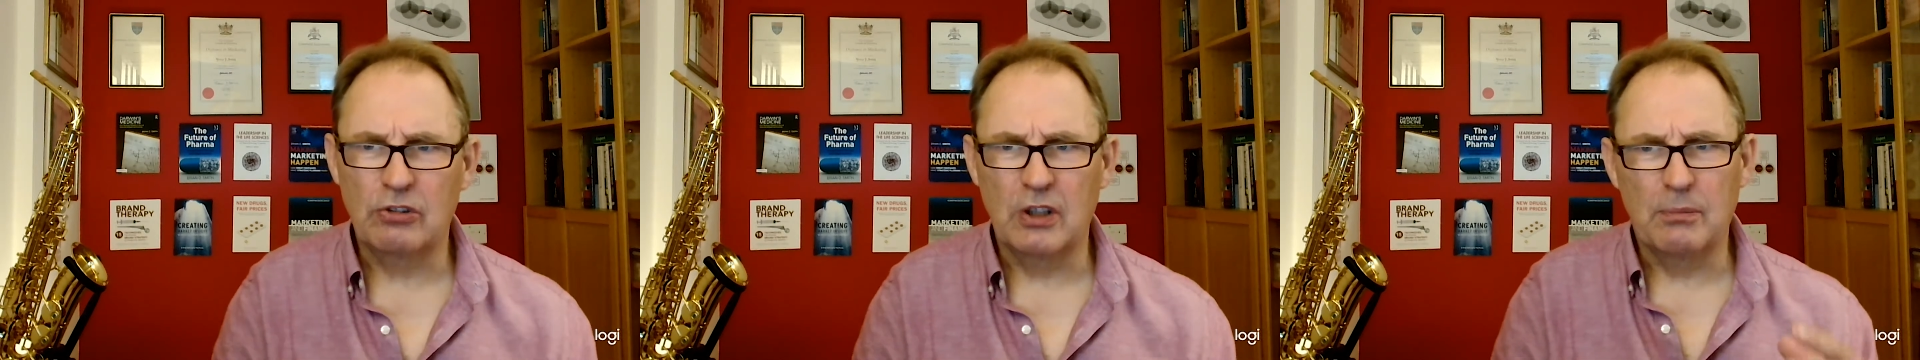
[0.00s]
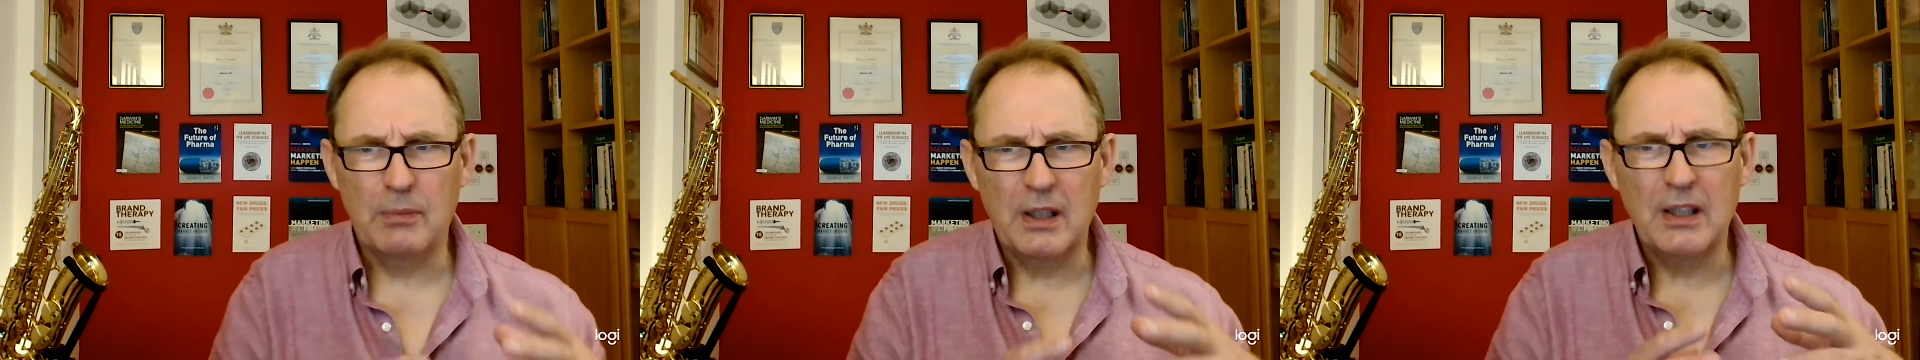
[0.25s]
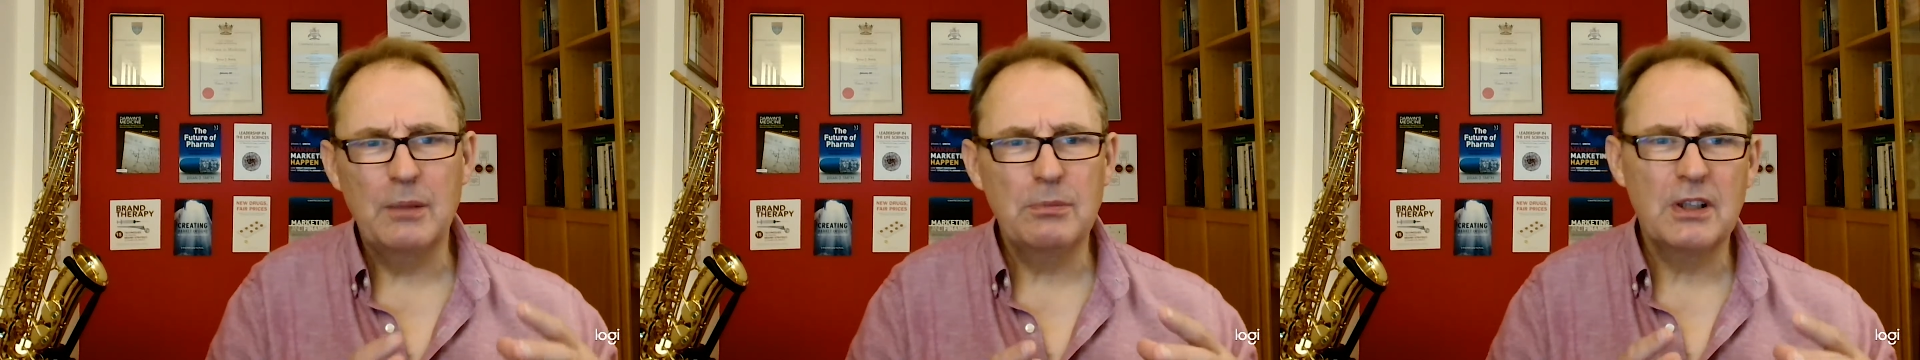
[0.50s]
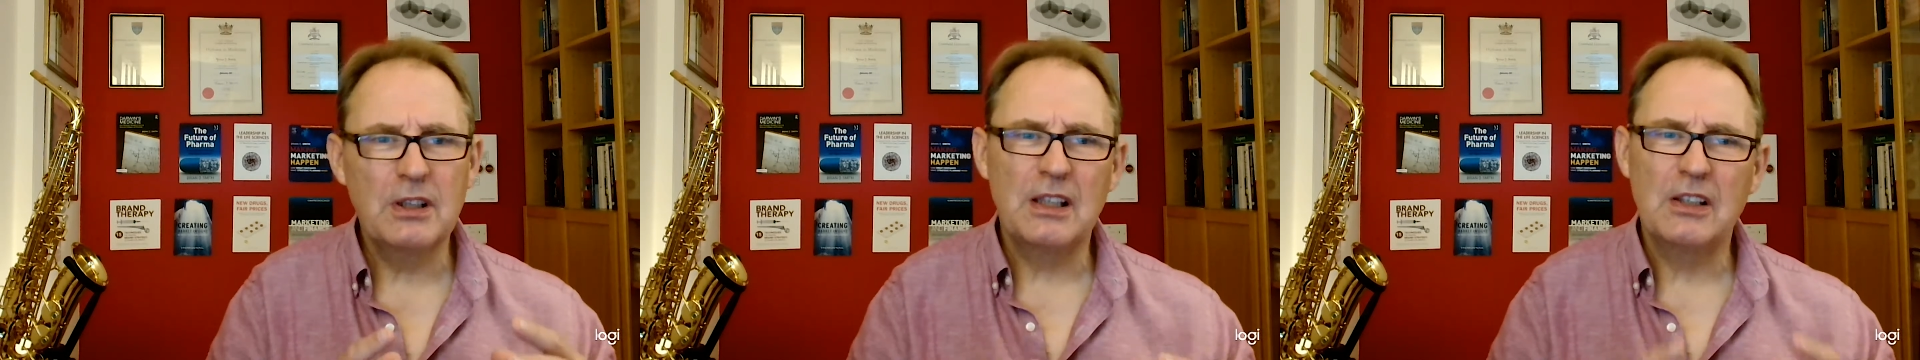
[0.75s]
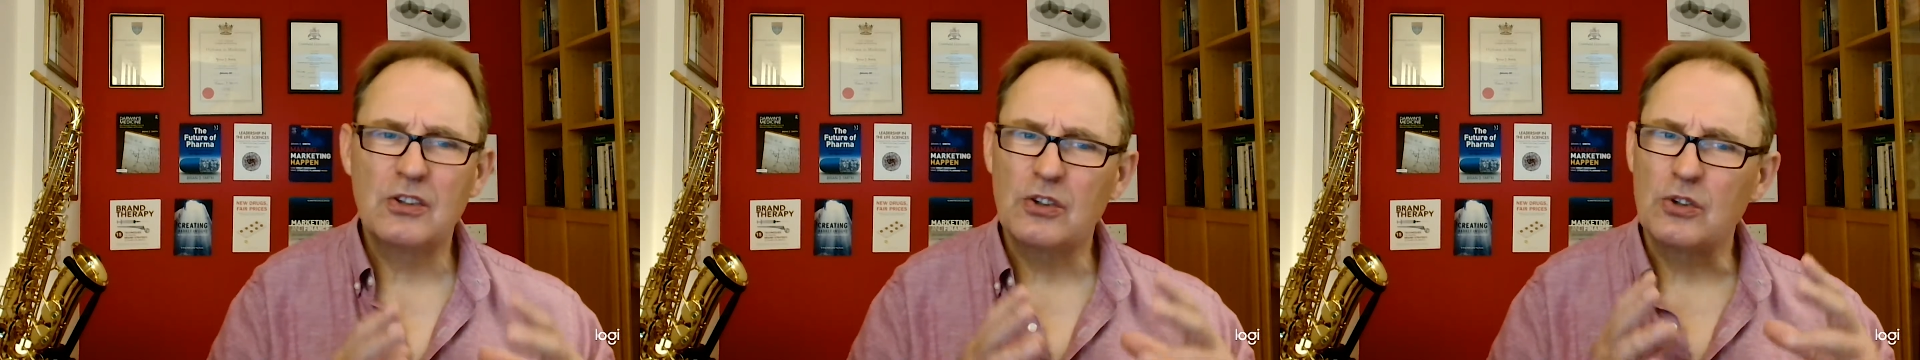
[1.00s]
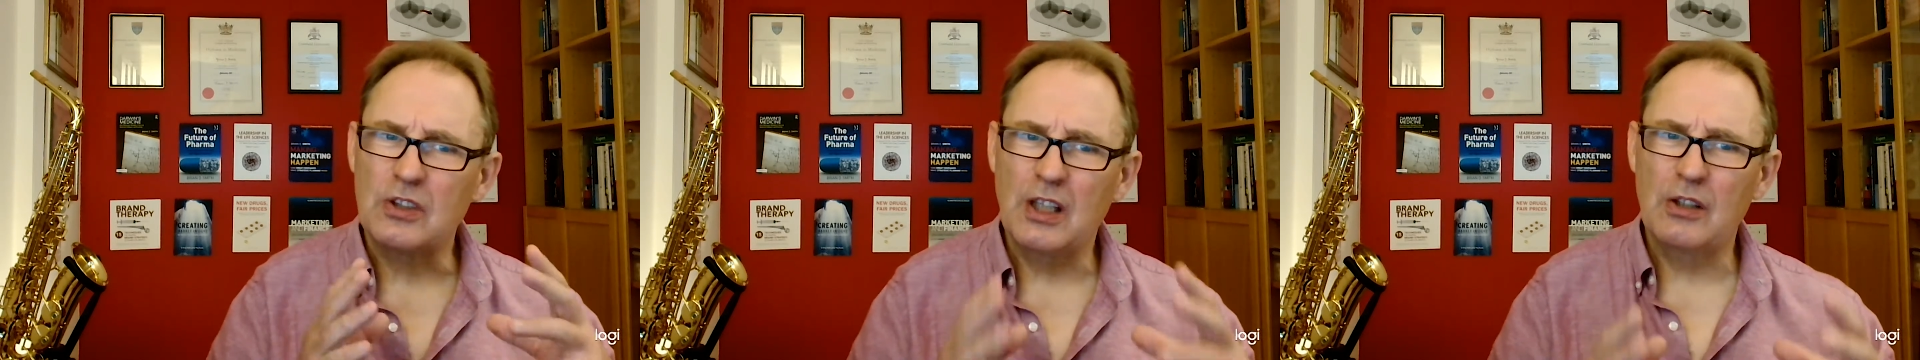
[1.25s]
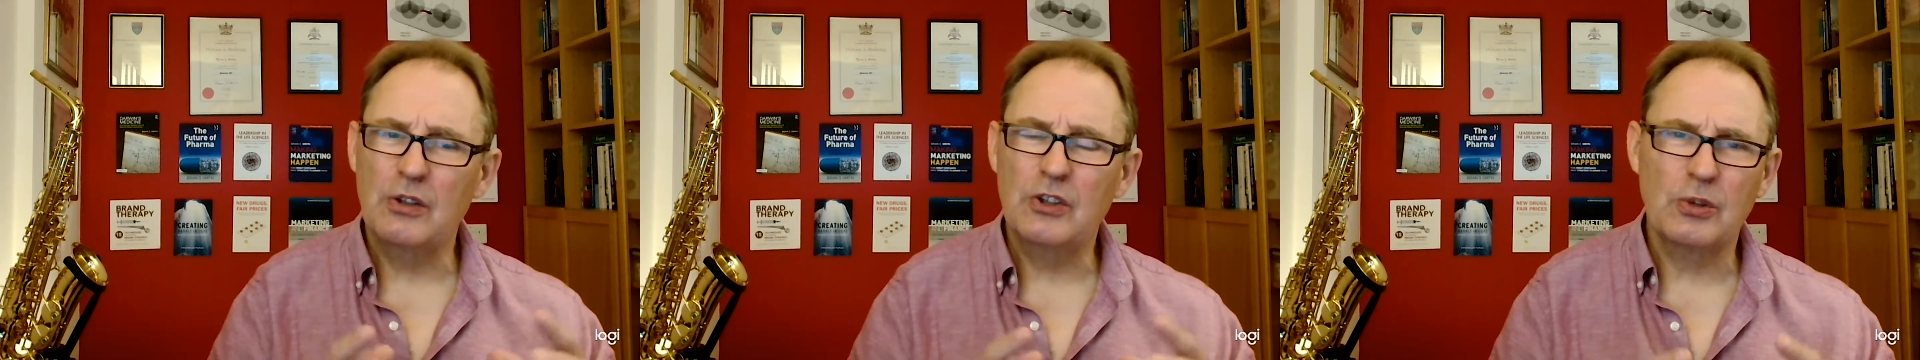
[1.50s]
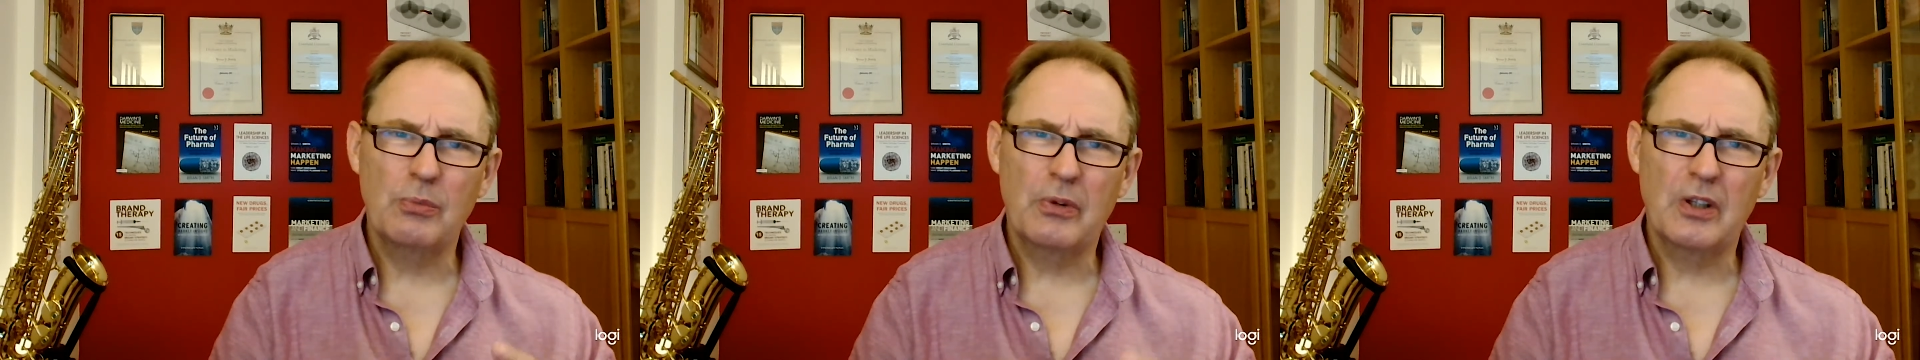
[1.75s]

and my aim today is to tell you something